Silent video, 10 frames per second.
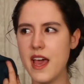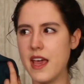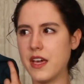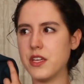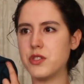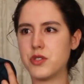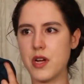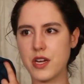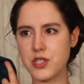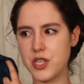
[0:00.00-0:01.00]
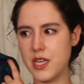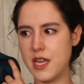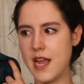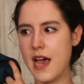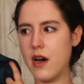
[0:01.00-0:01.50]
and construction
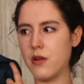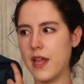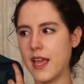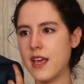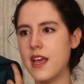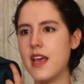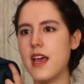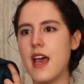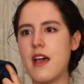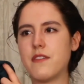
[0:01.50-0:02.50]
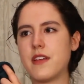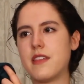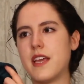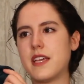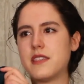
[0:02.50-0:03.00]
and how like
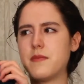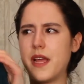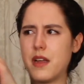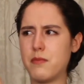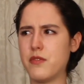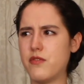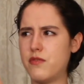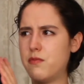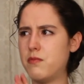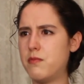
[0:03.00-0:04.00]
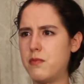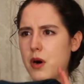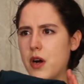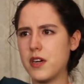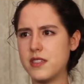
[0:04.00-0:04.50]
everything is made up of
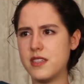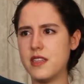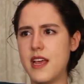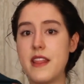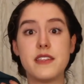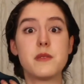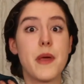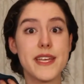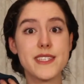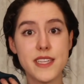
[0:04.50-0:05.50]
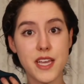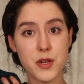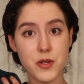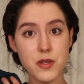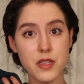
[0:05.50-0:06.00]
bars, and the Space
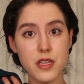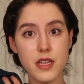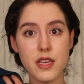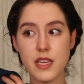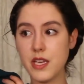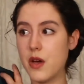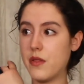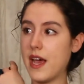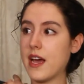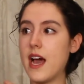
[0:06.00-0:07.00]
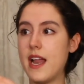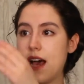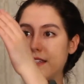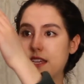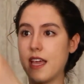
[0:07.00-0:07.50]
Needle, you know, that kind of
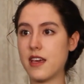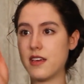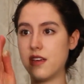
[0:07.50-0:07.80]
has like